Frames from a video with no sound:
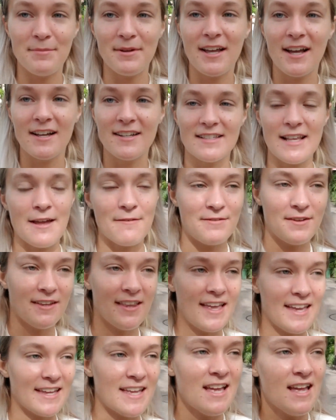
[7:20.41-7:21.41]
because I feel
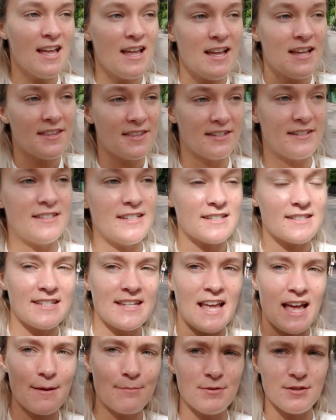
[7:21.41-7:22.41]
like the
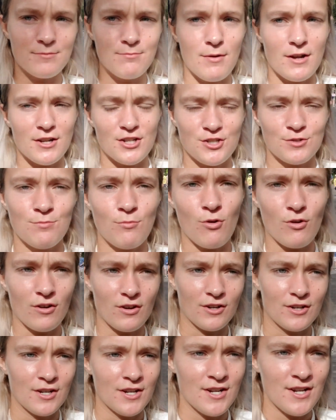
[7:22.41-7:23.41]
Disney app is much
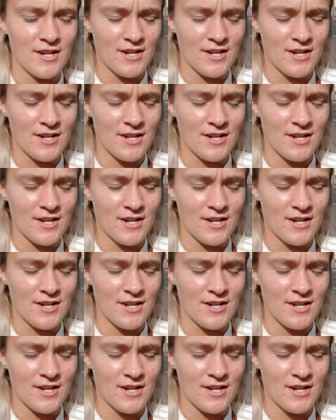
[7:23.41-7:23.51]
more,